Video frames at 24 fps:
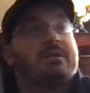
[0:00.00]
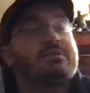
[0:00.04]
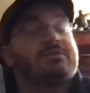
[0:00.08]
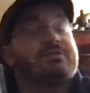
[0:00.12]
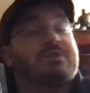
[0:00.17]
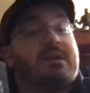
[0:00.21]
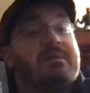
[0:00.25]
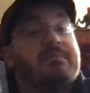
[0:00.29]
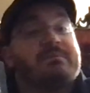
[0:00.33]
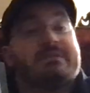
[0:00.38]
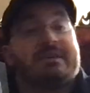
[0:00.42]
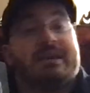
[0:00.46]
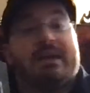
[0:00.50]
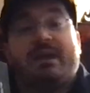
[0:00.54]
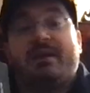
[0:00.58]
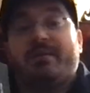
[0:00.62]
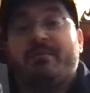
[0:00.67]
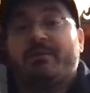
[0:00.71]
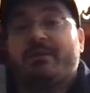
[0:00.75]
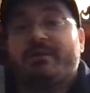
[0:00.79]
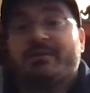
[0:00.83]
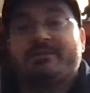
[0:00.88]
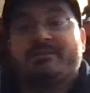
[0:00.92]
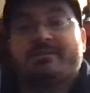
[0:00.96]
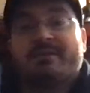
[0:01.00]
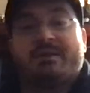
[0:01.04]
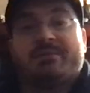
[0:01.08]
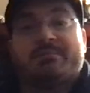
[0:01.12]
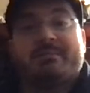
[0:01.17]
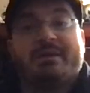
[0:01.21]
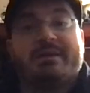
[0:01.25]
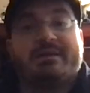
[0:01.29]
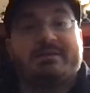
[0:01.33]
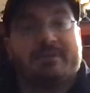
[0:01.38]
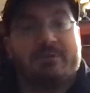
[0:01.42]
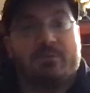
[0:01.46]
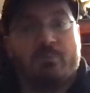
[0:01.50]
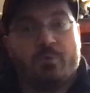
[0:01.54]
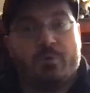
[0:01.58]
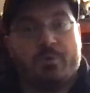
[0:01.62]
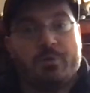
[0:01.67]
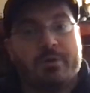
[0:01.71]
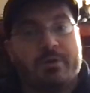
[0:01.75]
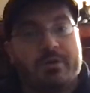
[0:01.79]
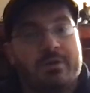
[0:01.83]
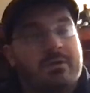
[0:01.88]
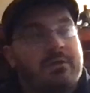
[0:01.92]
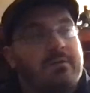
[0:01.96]
James Cameron has done amazing
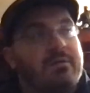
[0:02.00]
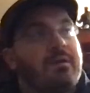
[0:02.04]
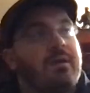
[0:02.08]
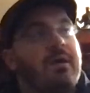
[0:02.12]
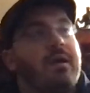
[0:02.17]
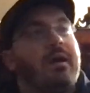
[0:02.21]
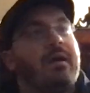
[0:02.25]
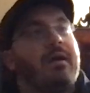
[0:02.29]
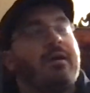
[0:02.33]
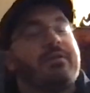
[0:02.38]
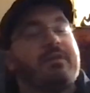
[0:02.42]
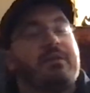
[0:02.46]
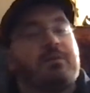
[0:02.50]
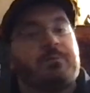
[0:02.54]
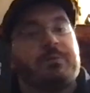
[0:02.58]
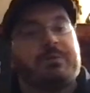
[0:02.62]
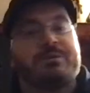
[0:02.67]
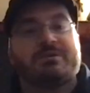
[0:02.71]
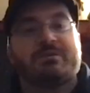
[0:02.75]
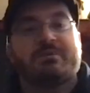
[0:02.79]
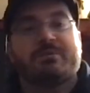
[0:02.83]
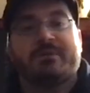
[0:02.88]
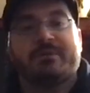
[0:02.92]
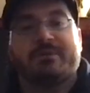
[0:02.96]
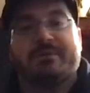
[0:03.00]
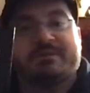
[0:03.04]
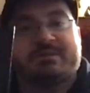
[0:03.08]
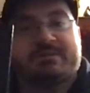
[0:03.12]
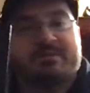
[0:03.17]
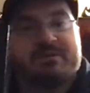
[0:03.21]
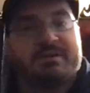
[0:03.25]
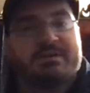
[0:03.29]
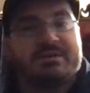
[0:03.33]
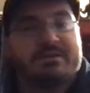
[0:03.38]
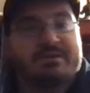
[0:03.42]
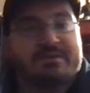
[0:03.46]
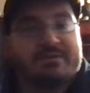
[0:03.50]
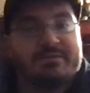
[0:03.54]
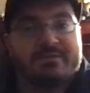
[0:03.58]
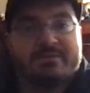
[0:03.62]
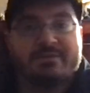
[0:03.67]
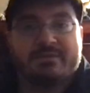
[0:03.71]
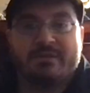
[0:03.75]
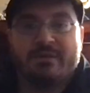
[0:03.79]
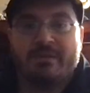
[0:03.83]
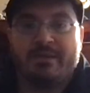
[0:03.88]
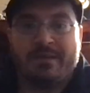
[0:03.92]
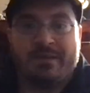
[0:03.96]
work. The original
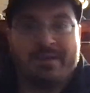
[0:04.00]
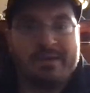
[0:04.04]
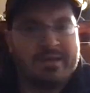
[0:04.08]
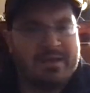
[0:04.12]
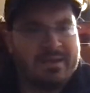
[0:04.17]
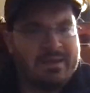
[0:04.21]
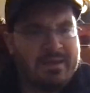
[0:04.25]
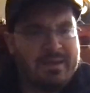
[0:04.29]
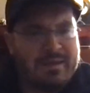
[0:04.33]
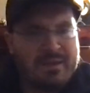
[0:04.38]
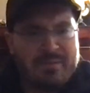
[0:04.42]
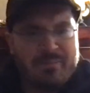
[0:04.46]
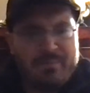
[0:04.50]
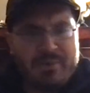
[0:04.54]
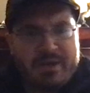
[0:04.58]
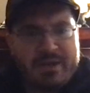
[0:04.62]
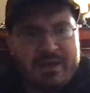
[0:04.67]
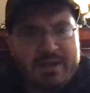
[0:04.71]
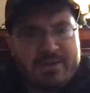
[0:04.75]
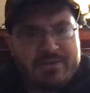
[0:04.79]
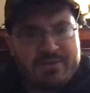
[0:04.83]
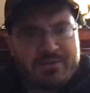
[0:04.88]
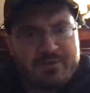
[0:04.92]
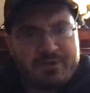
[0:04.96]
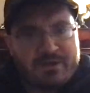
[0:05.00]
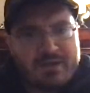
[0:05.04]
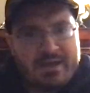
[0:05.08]
illustrations by H.R.